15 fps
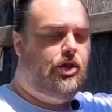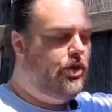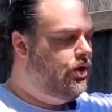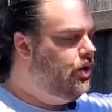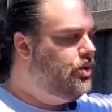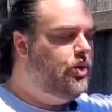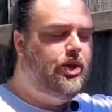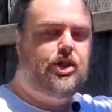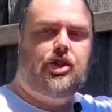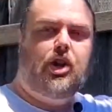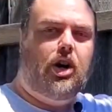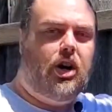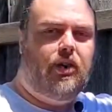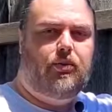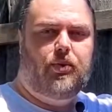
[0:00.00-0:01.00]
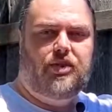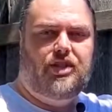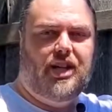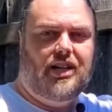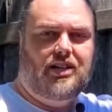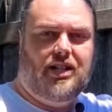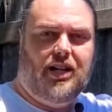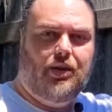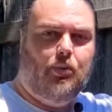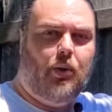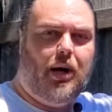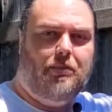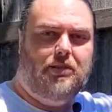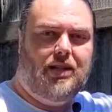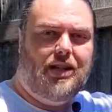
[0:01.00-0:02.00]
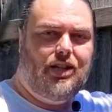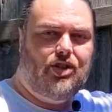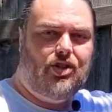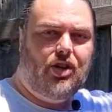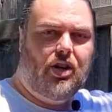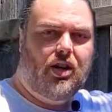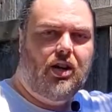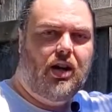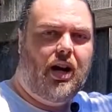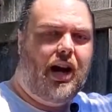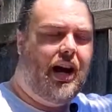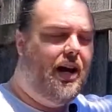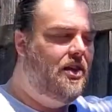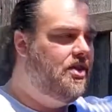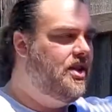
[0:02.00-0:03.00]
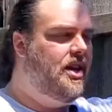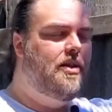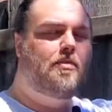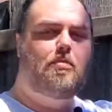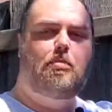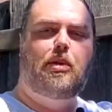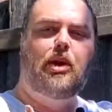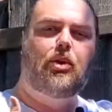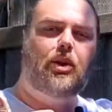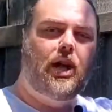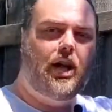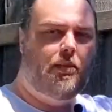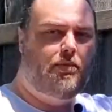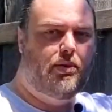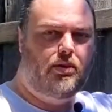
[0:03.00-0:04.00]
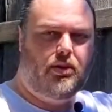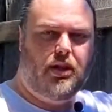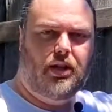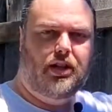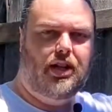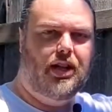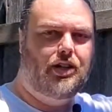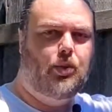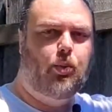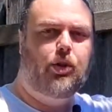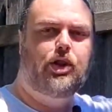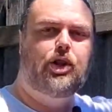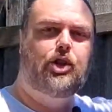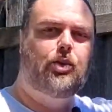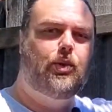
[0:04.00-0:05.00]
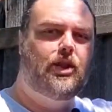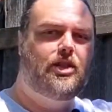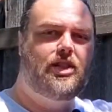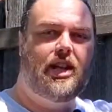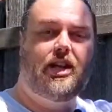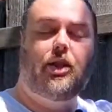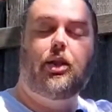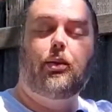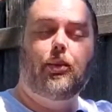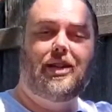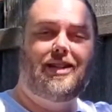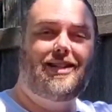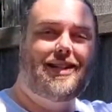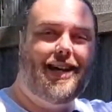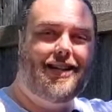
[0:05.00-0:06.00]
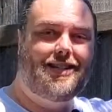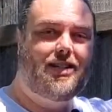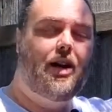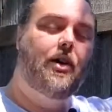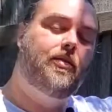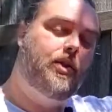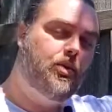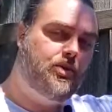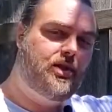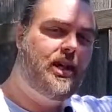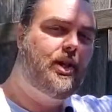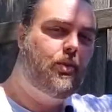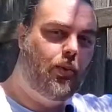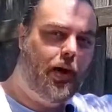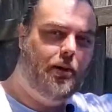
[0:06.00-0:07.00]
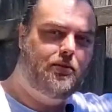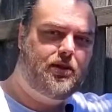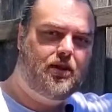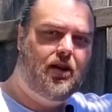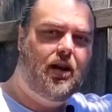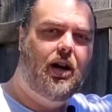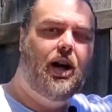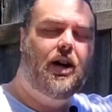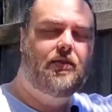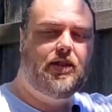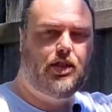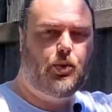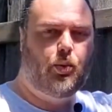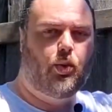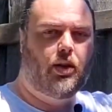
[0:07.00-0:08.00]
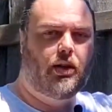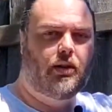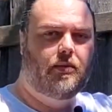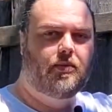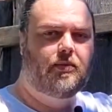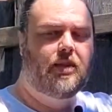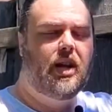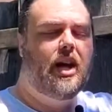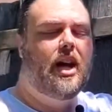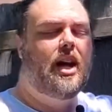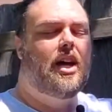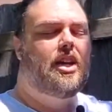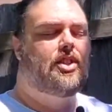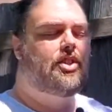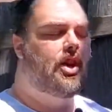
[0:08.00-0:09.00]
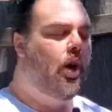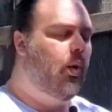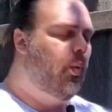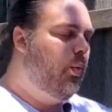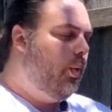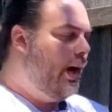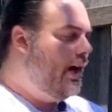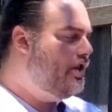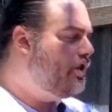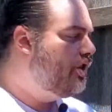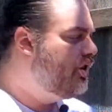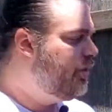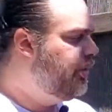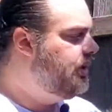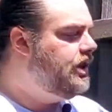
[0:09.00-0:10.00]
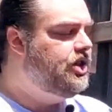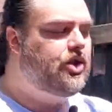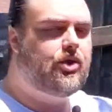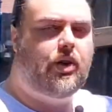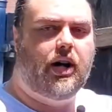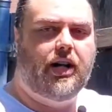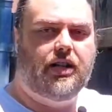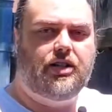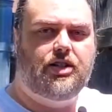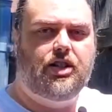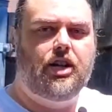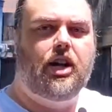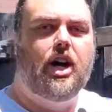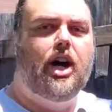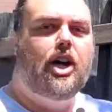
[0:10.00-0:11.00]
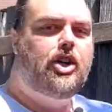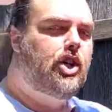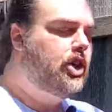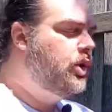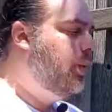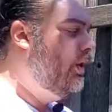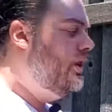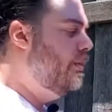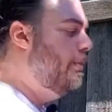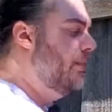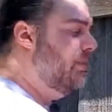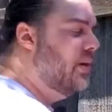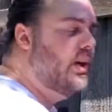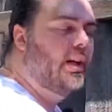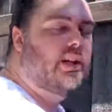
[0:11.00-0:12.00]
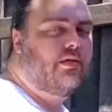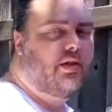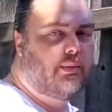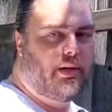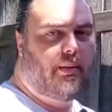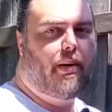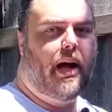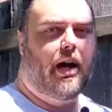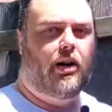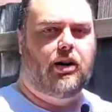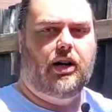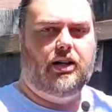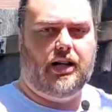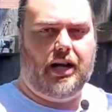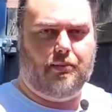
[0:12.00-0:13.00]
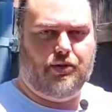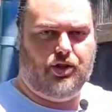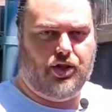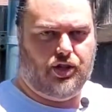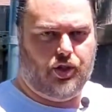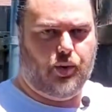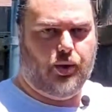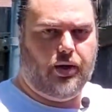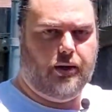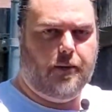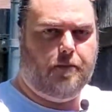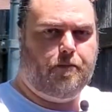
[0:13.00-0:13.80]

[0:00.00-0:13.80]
Usually start off with, say, 10 reps each, and then build up. Get to where you're doing, say, 3 sets of those 10 reps of each one. So as you're doing these strikes, you're going to be putting a little bit of power and damage into it.